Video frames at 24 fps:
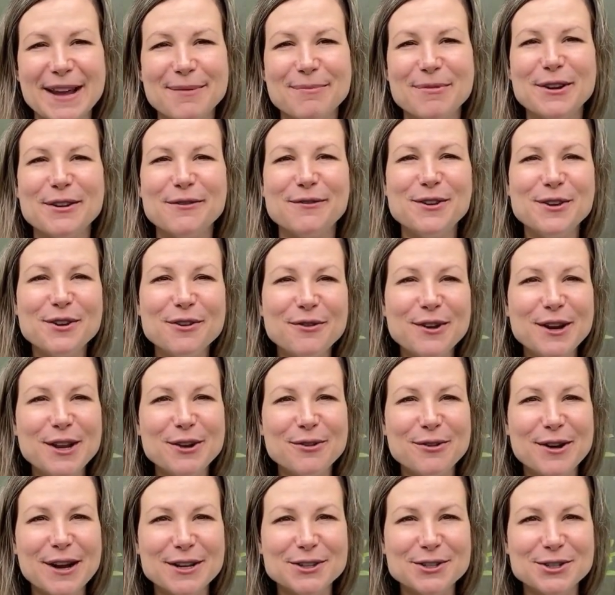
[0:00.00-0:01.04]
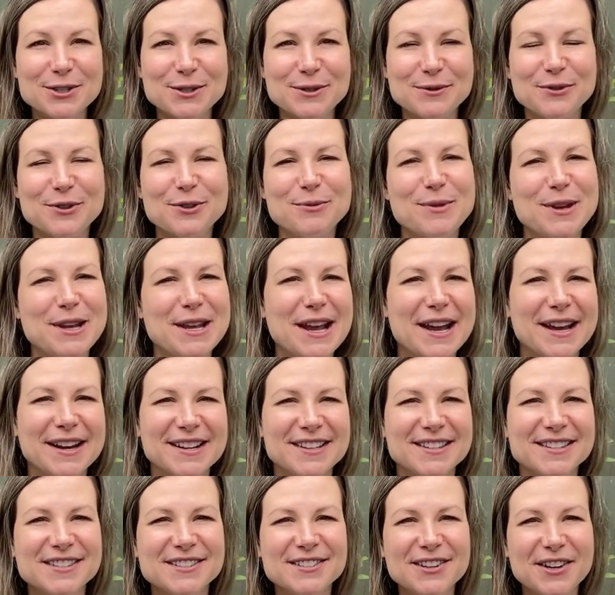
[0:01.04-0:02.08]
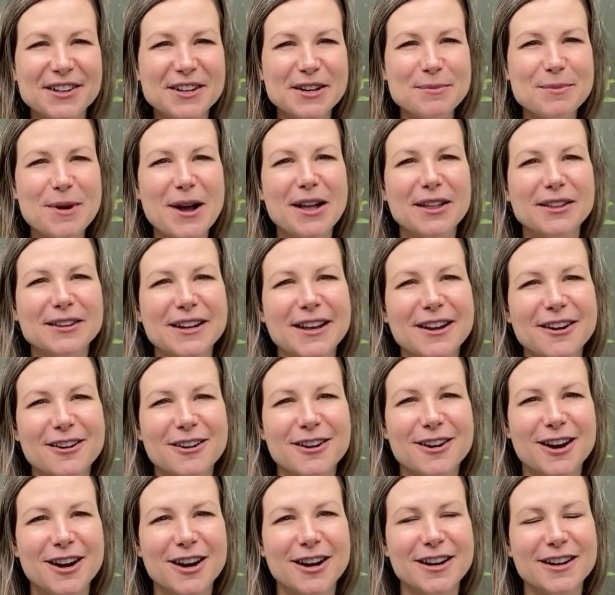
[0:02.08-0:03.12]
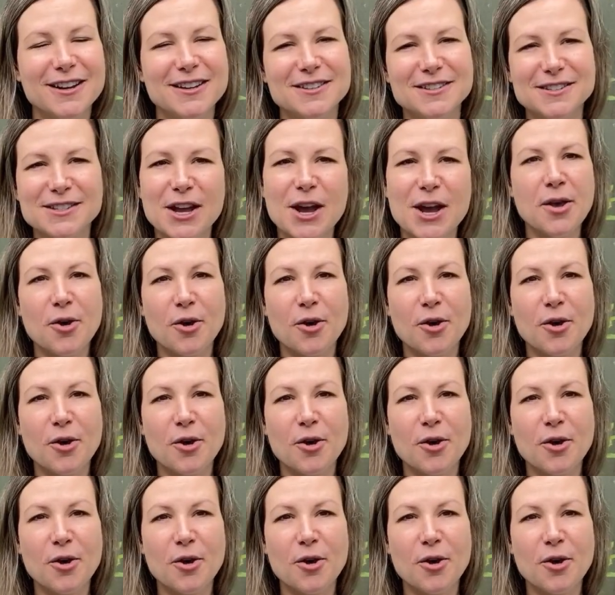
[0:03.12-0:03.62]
but if you have any questions for me on installing pollinator gardens